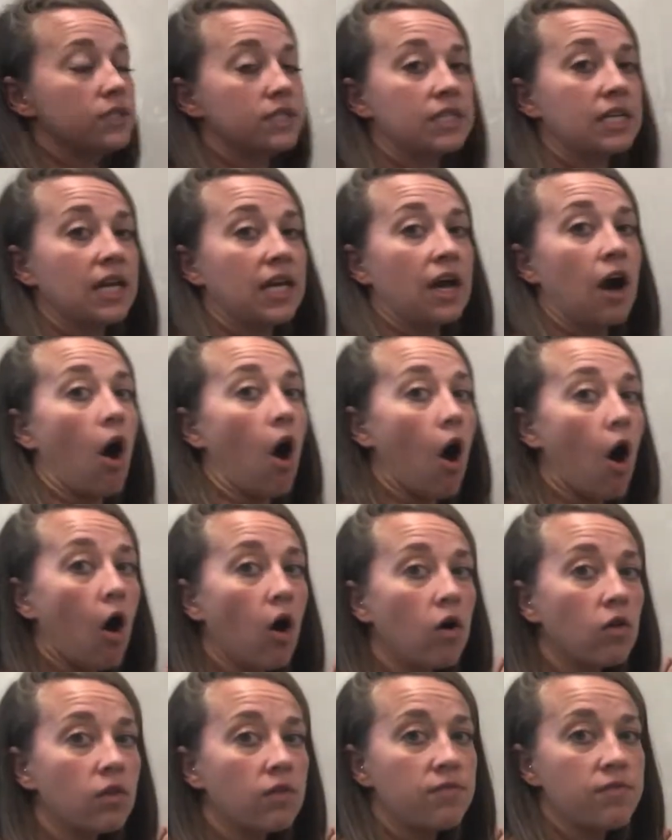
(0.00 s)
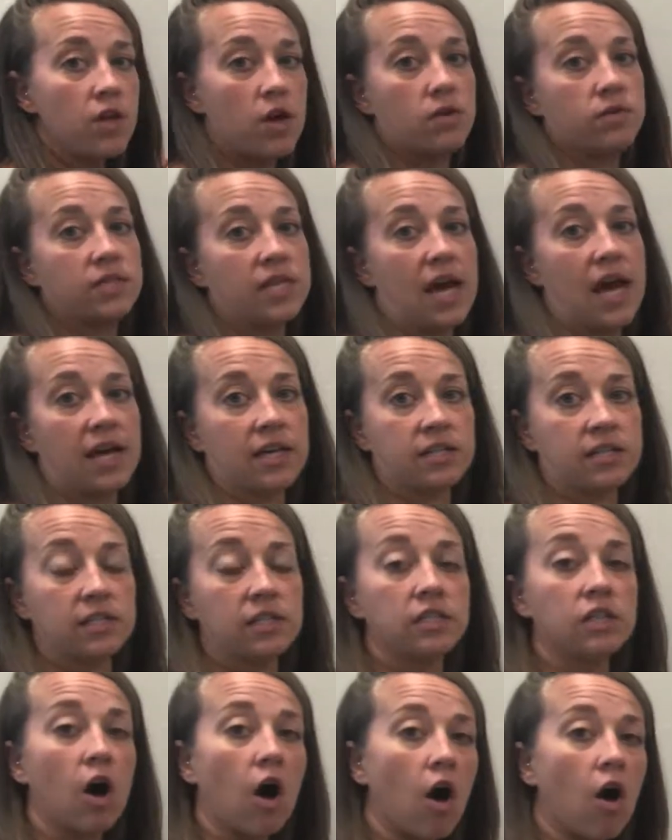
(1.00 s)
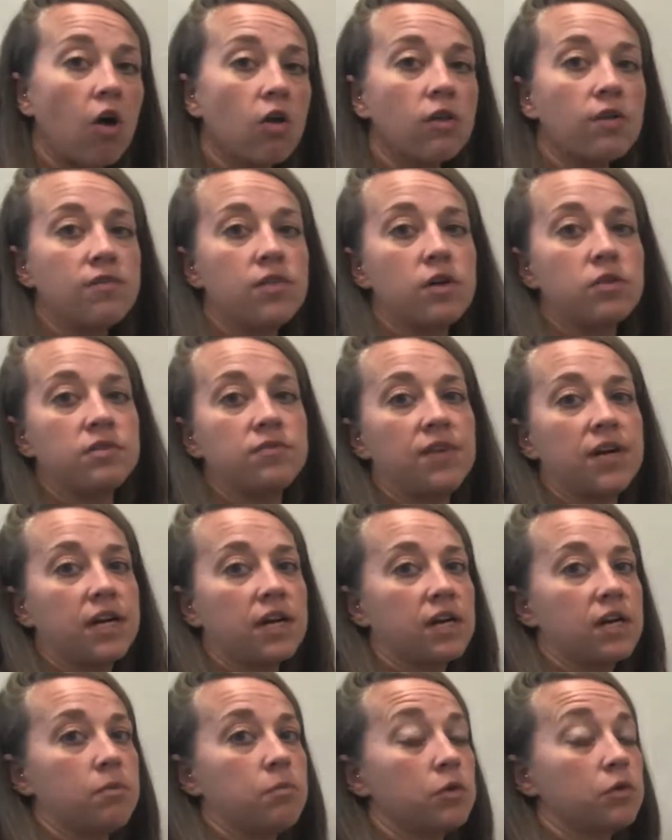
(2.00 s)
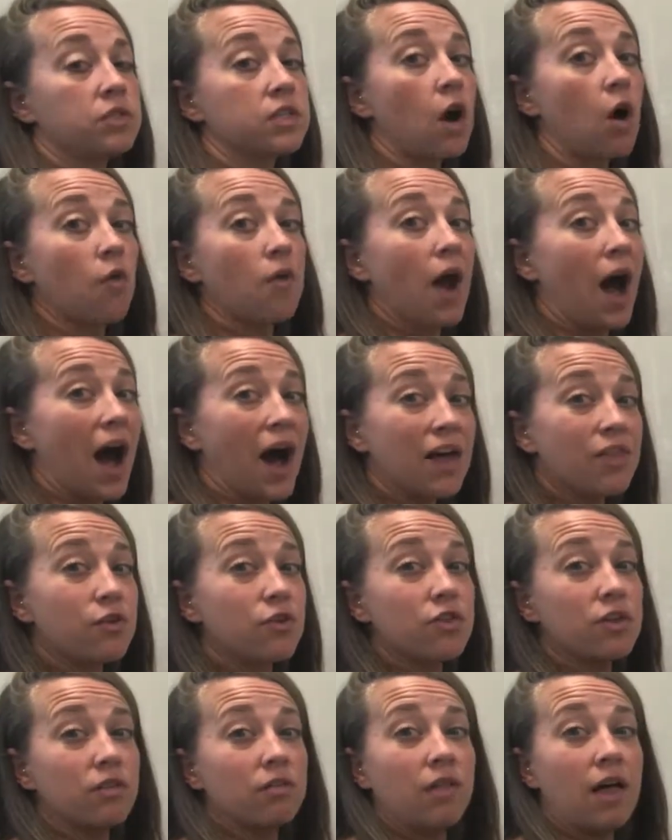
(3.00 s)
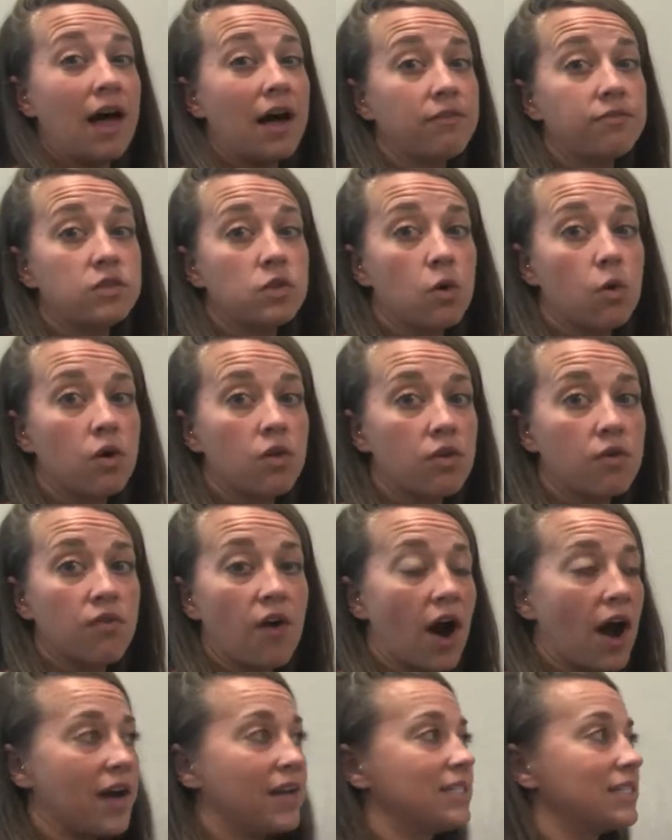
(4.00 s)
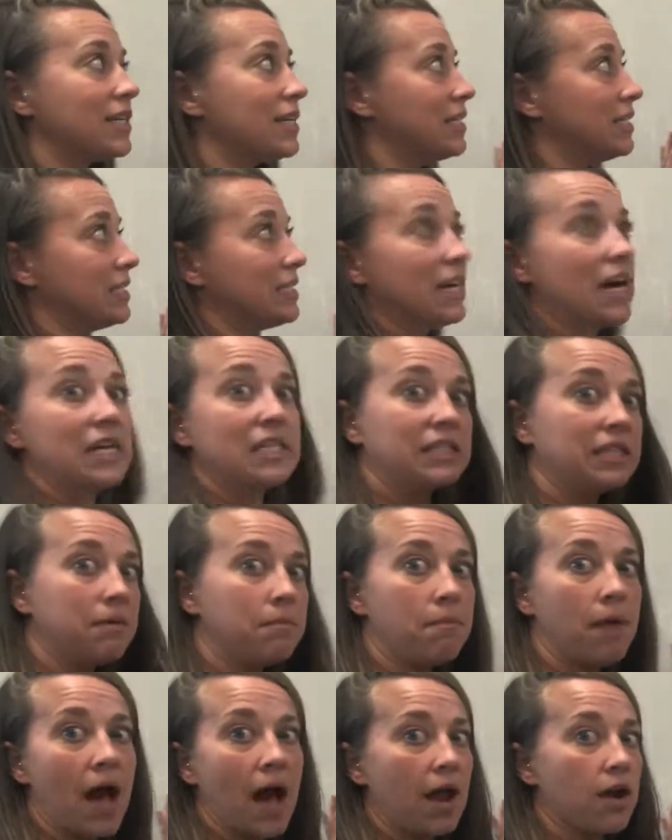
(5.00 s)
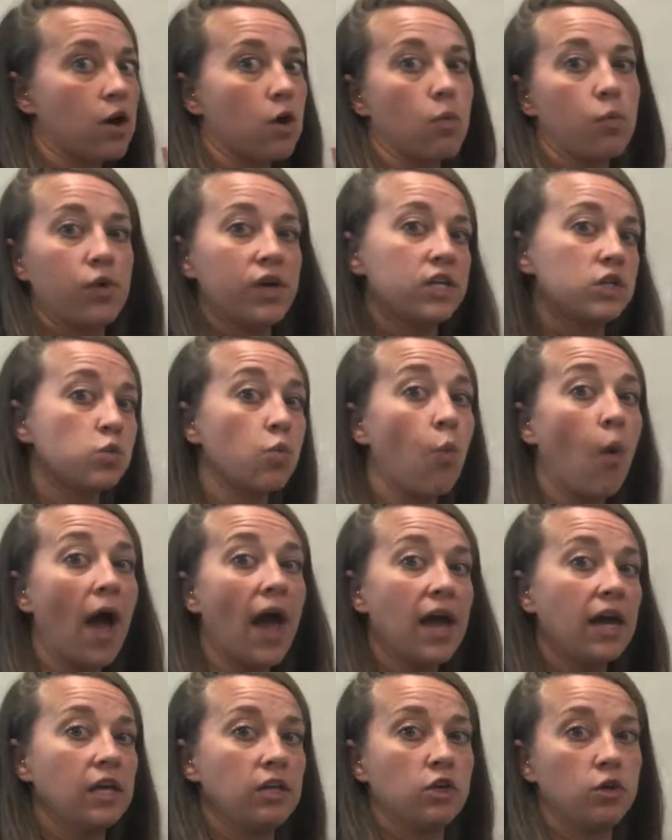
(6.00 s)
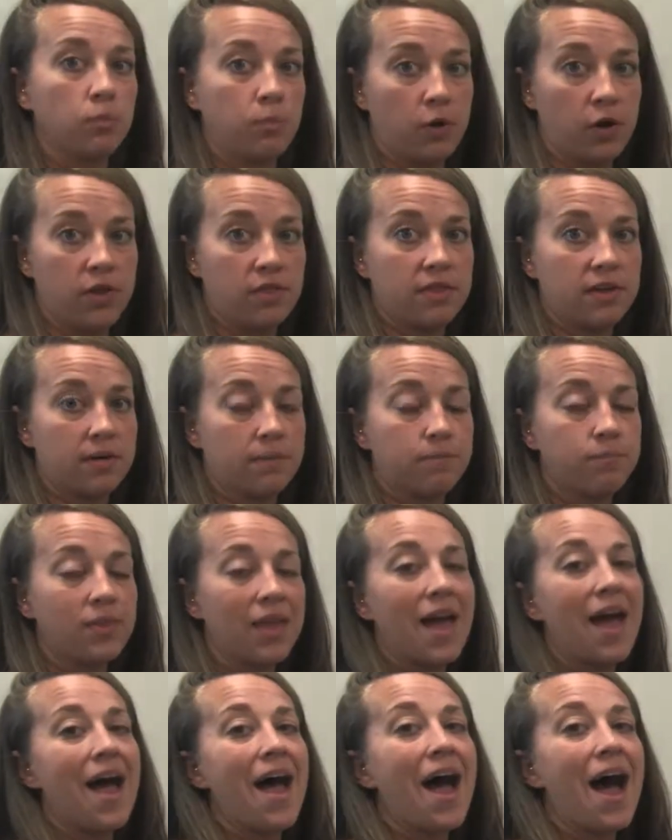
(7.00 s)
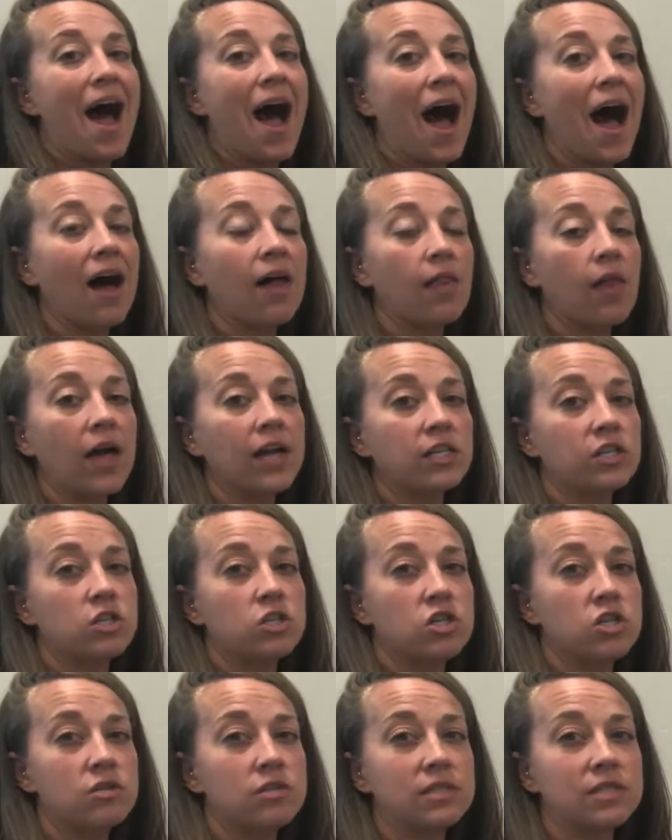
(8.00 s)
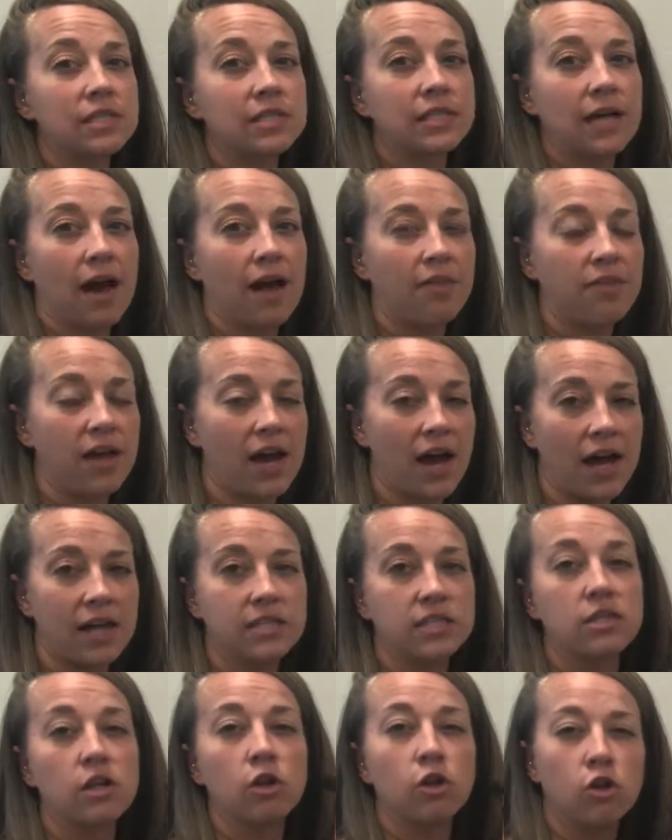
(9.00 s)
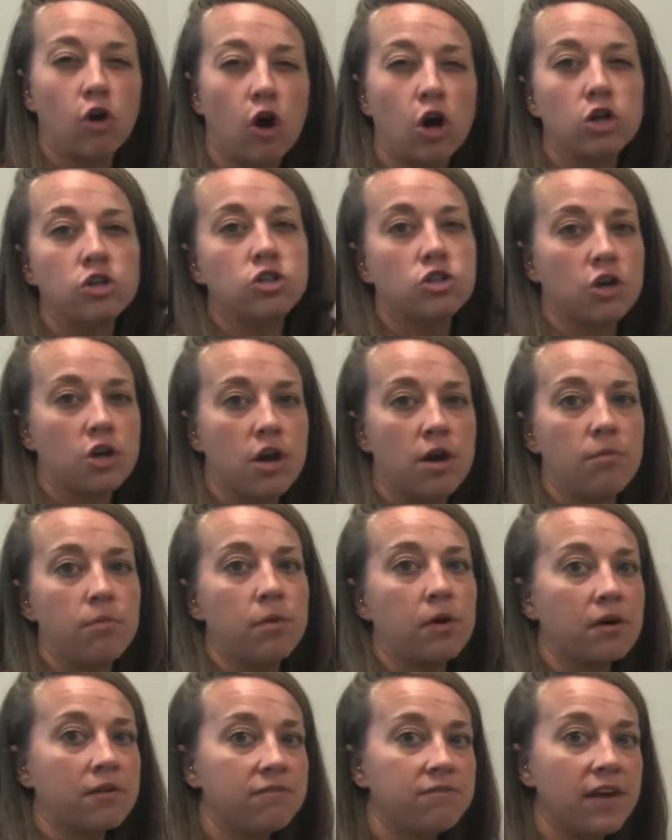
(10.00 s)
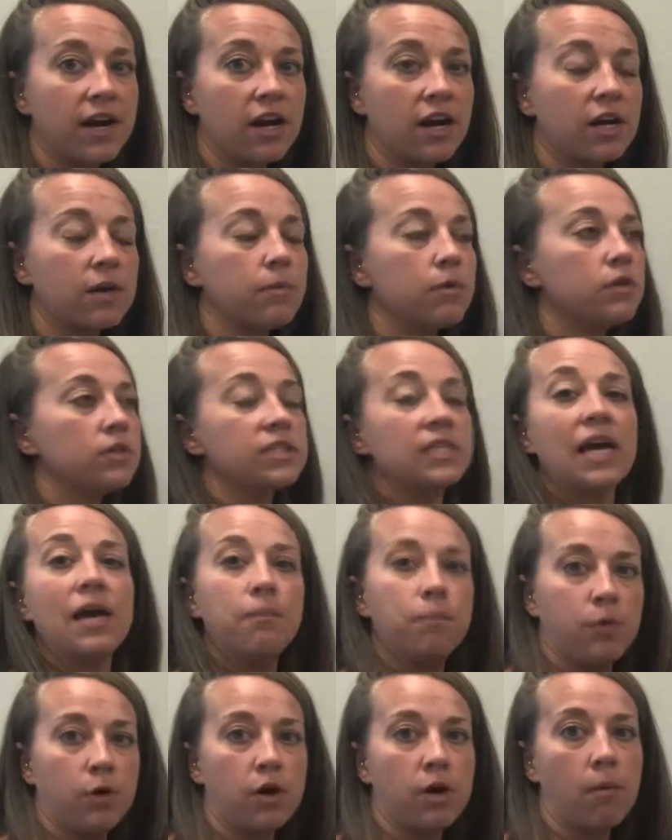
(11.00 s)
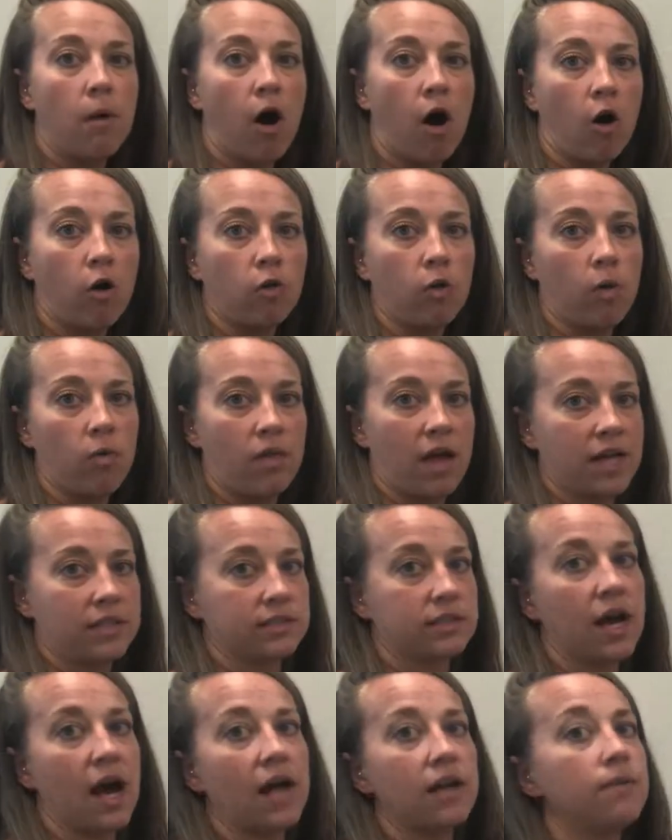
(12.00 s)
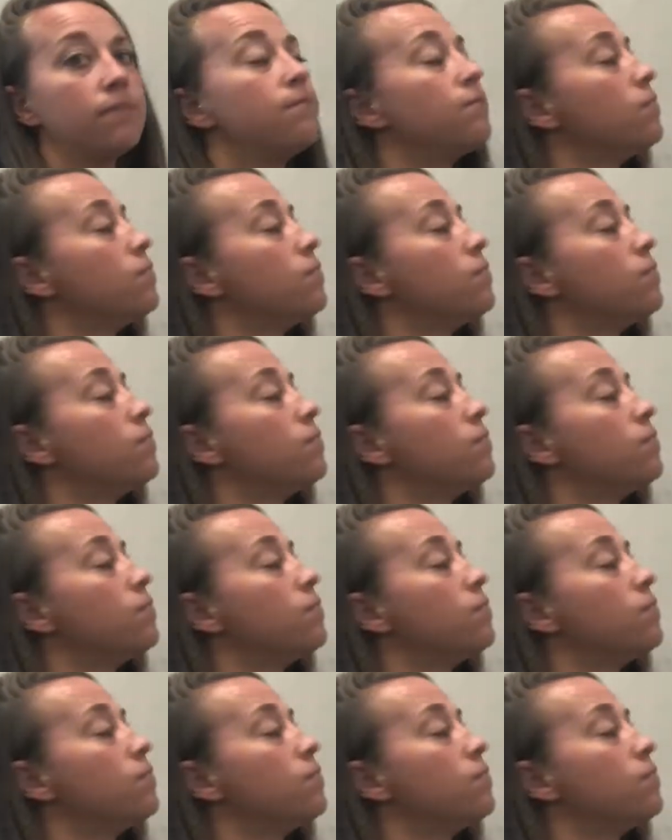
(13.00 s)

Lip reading: is to get all of those x's, all of those variables on either the left or the right. It doesn't matter which way you put them. I like to choose the side that has the larger number of variables and put them all on that side.